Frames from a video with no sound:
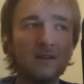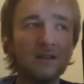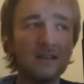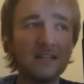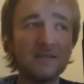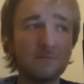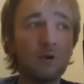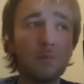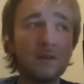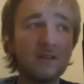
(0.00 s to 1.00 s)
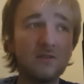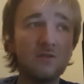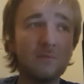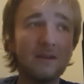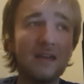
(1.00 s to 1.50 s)
At least properly do
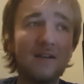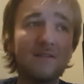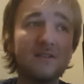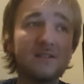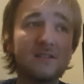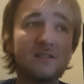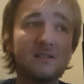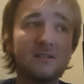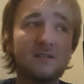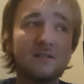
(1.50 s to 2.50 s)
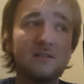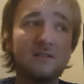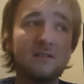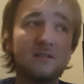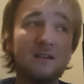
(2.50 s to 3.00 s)
the big areas.
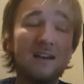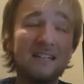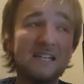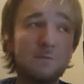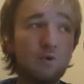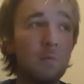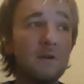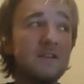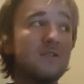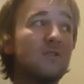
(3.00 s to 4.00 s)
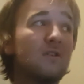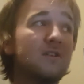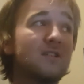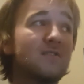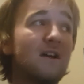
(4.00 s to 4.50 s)
At least properly do
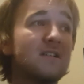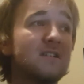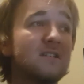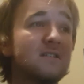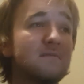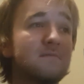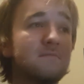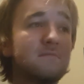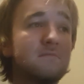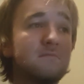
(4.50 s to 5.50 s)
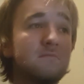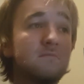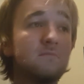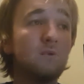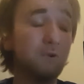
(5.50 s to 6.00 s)
Collins Crest.
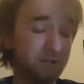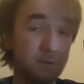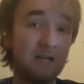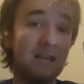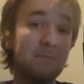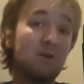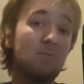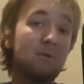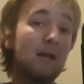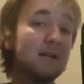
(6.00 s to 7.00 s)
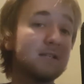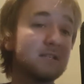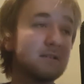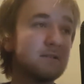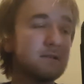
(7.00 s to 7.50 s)
Or the Sweet Lamb Complex.